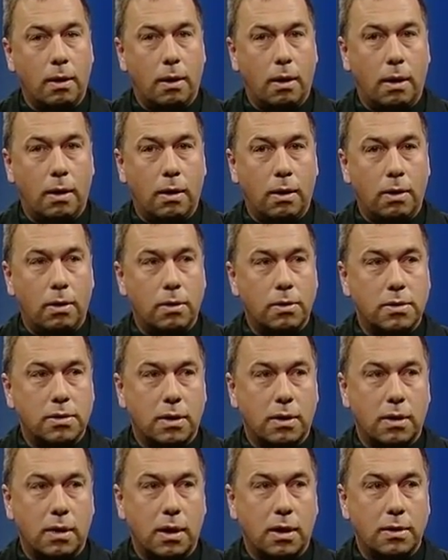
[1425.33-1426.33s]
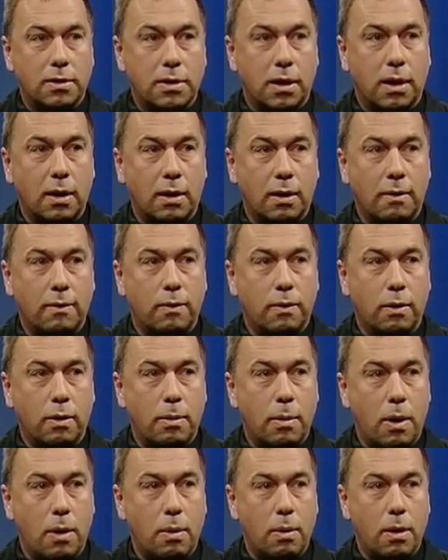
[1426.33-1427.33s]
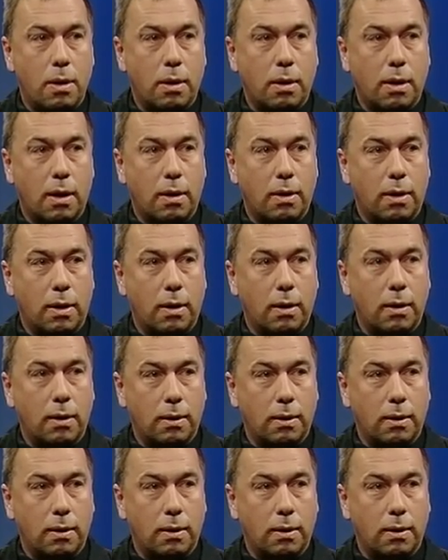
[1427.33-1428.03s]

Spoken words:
All of those things can inform our work, I think.